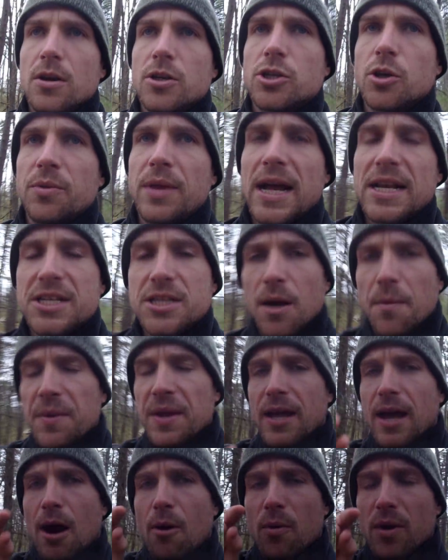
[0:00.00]
So that's
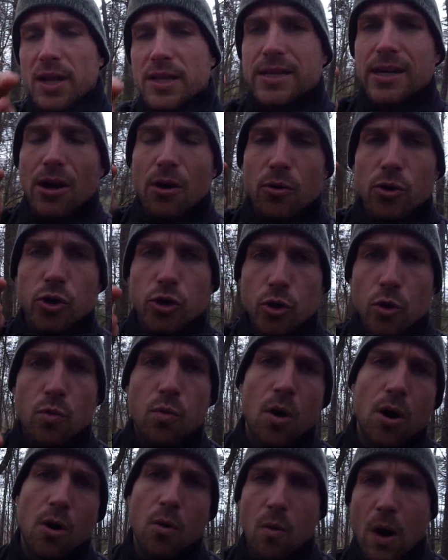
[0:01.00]
something I want to tell
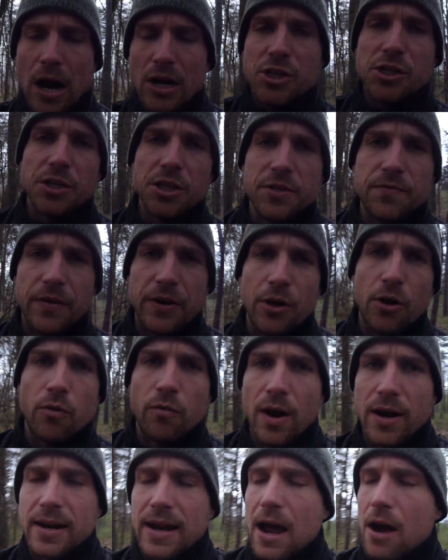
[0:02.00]
you all watching this video
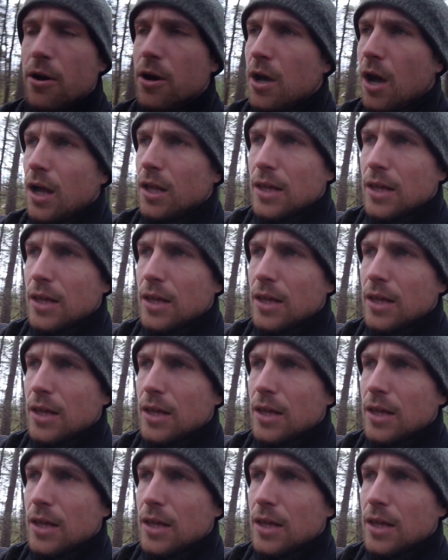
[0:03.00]
right now.